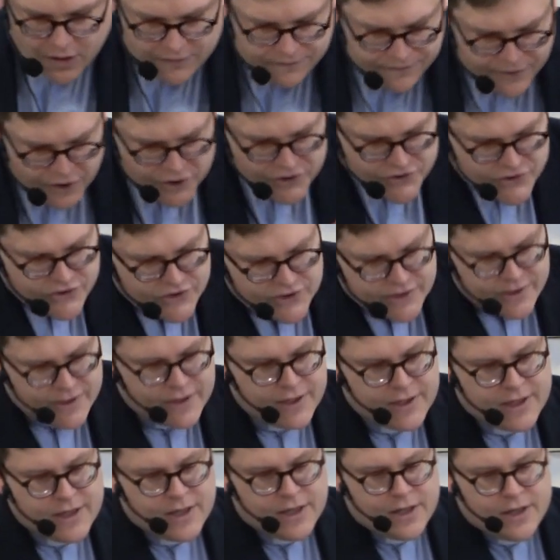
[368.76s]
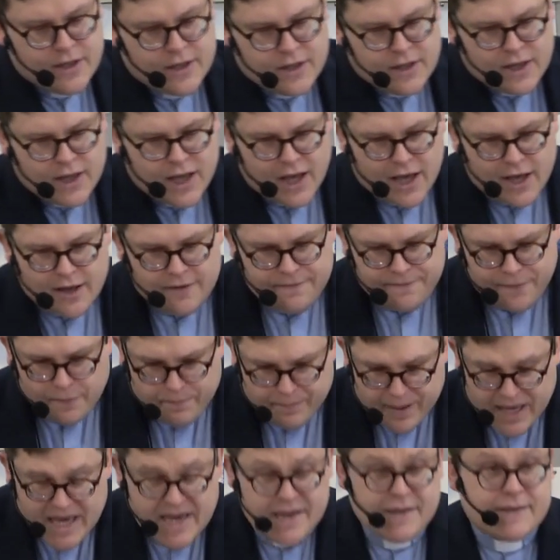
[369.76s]
First, for
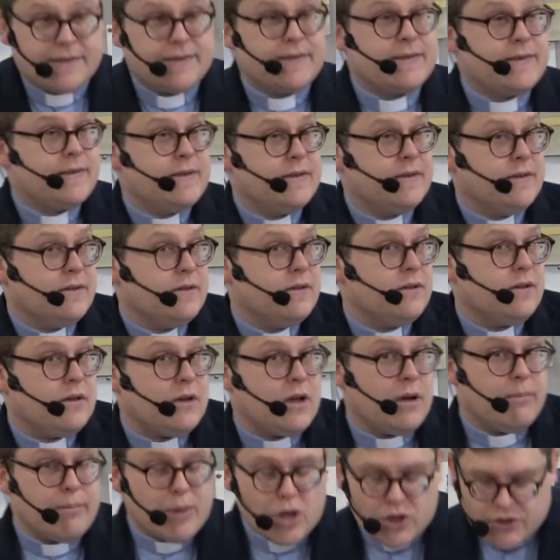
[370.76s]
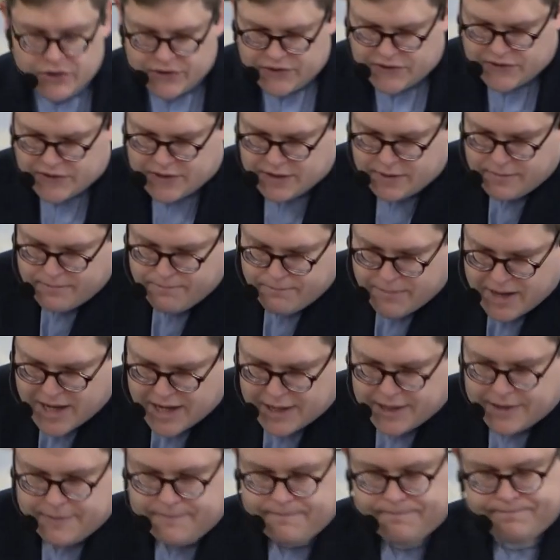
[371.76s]
peace amongst
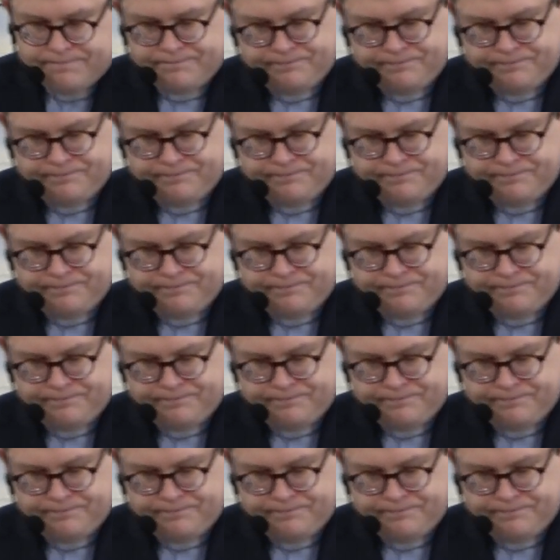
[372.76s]
men.